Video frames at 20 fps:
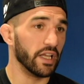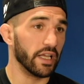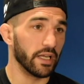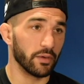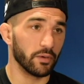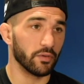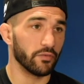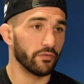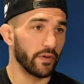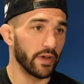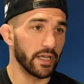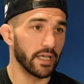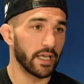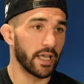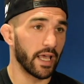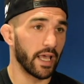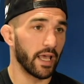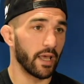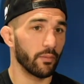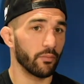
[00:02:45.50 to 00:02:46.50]
in fight
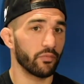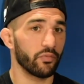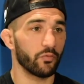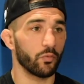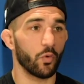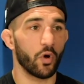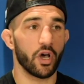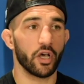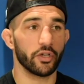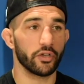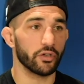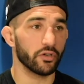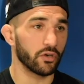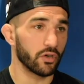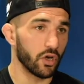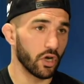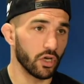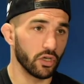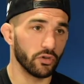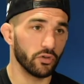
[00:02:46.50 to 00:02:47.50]
camp while you're
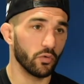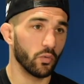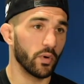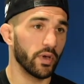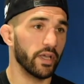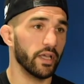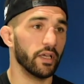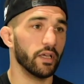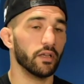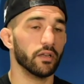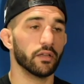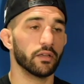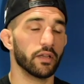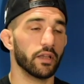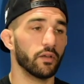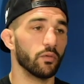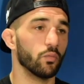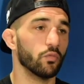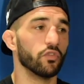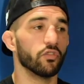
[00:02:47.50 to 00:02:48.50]
cutting the weight and
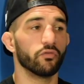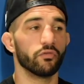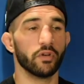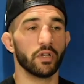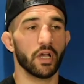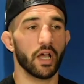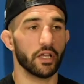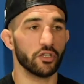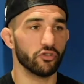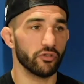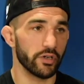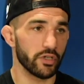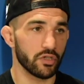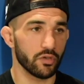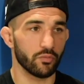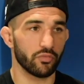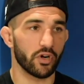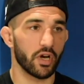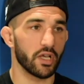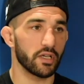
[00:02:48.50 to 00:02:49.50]
then the
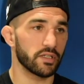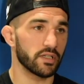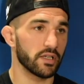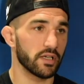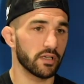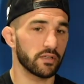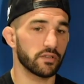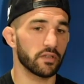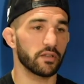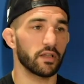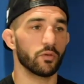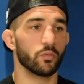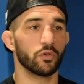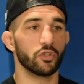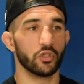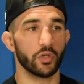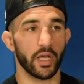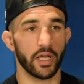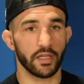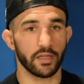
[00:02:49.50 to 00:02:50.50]
rehydration process and then when
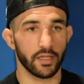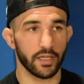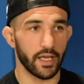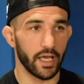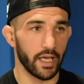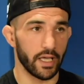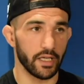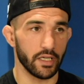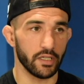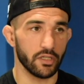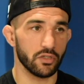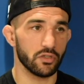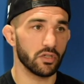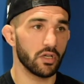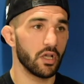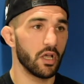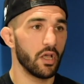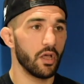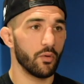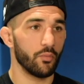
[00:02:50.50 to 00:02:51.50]
you get in the cage.
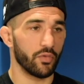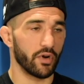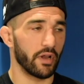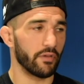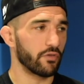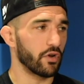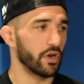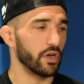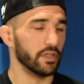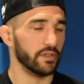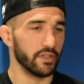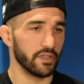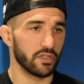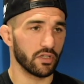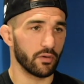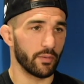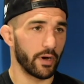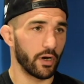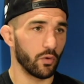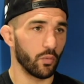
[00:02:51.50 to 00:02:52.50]
But I've cut a
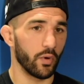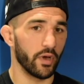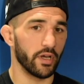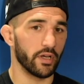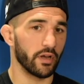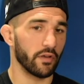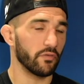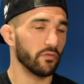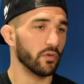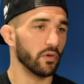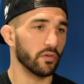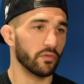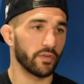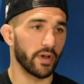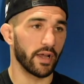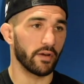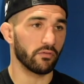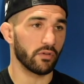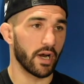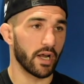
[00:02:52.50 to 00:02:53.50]
decent amount of weight and I fought
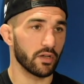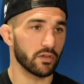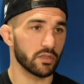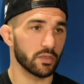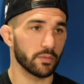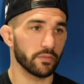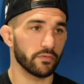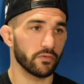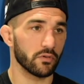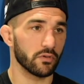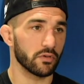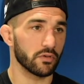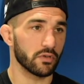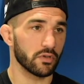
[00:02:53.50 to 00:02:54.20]
five rounds before,